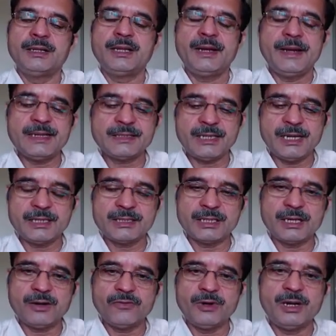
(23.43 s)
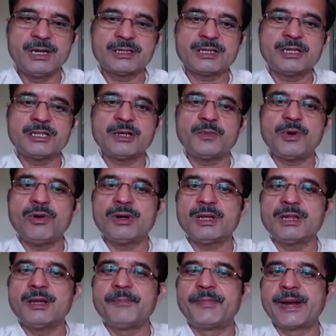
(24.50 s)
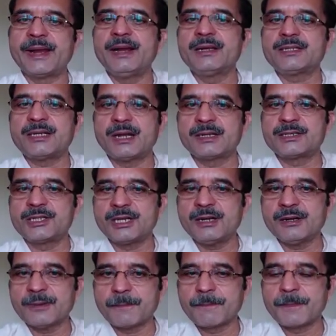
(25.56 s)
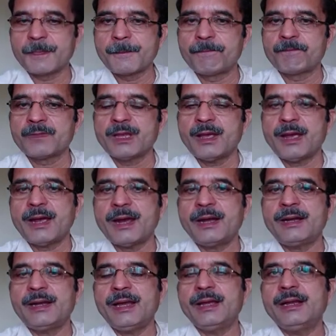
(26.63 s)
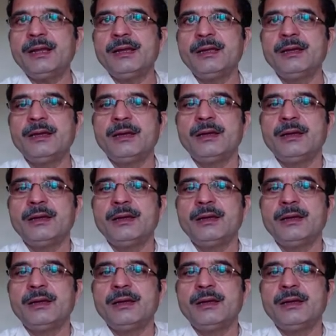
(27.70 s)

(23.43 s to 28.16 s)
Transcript: the next lecture we'll discuss about the brain structure, and then